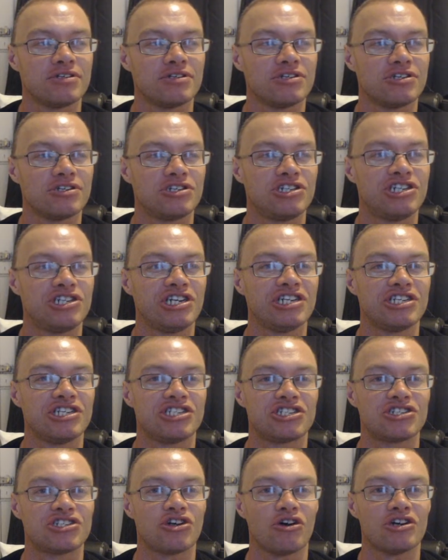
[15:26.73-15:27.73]
cheers,
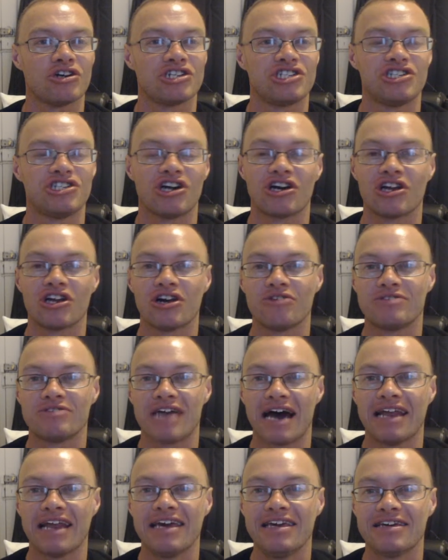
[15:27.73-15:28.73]
Scottish Juggalo,
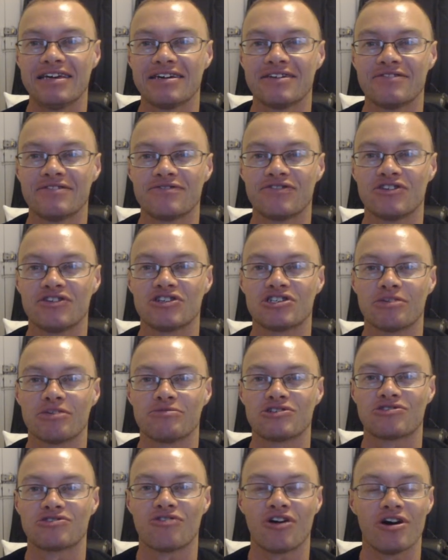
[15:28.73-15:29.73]
Danny, for the
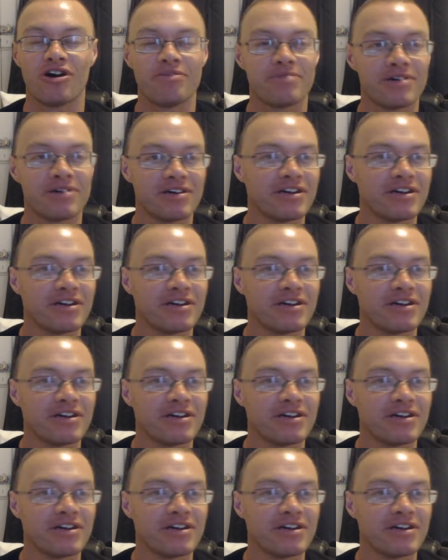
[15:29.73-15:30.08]
subscribe.